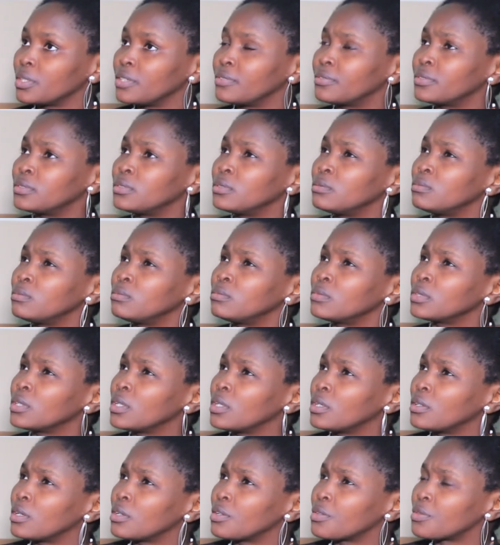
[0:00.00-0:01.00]
even
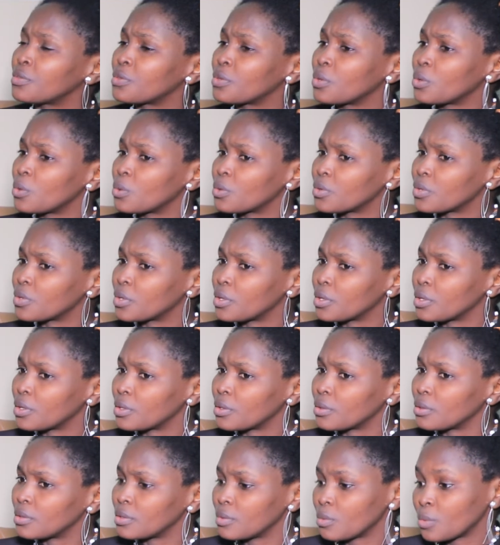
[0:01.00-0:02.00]
though
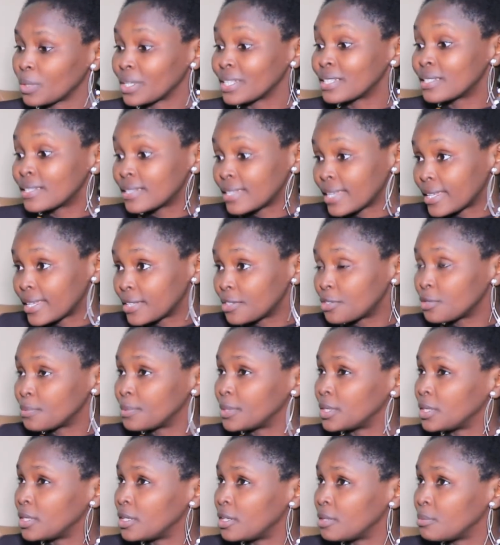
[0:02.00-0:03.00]
there were said to
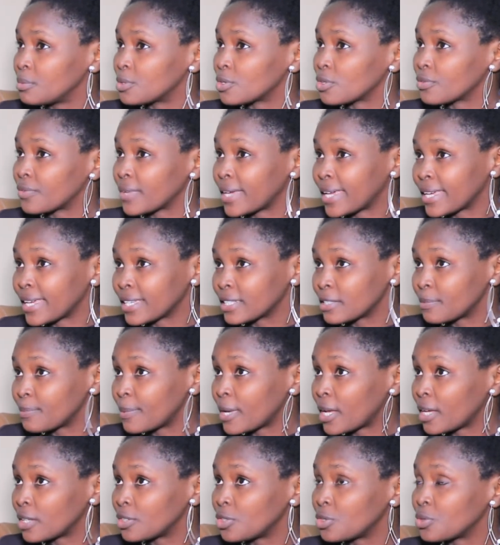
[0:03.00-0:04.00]
be names of
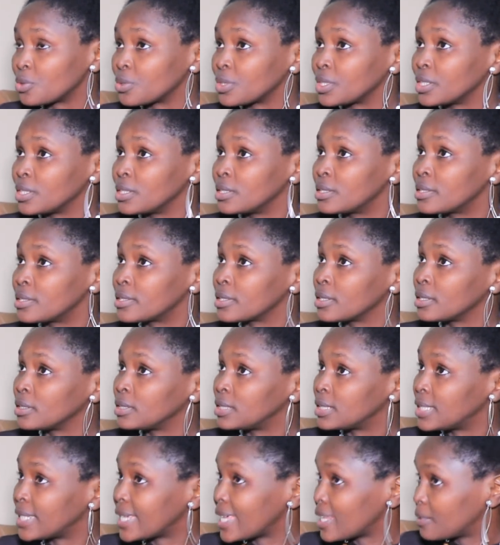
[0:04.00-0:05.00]
expatriates
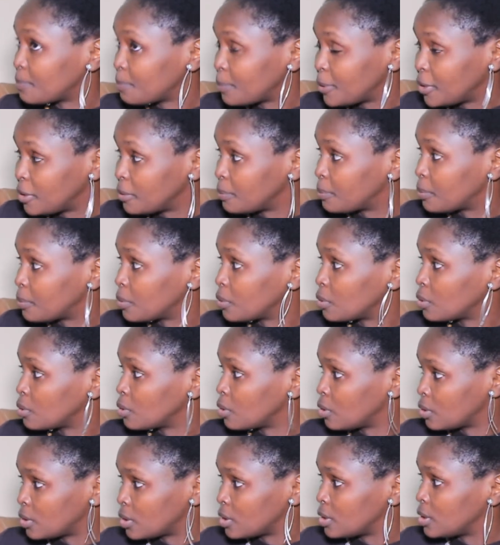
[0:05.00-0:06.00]
and dead
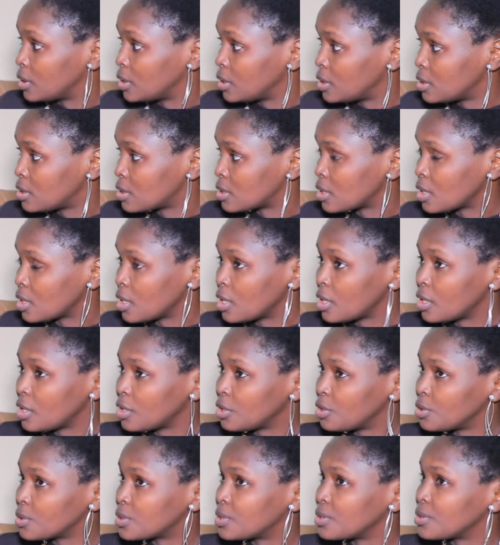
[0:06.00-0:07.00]
people on the list,
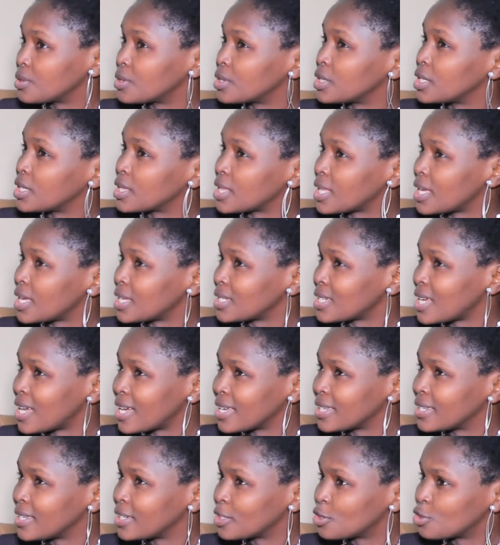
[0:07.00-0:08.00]
you still think that
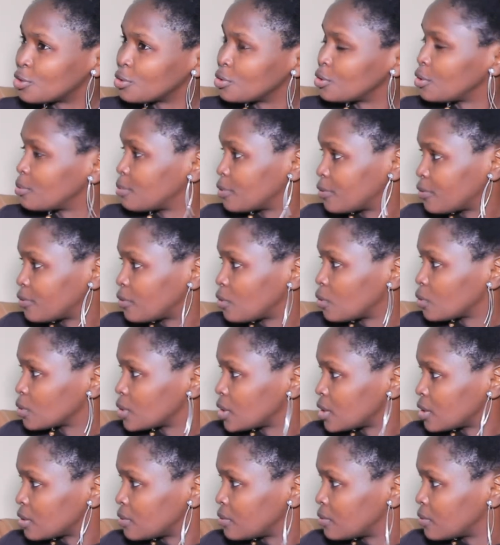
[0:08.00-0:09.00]
INEC should not be
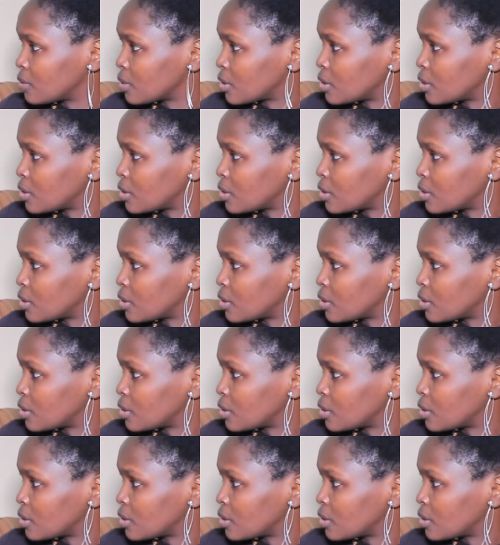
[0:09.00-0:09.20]
faulted for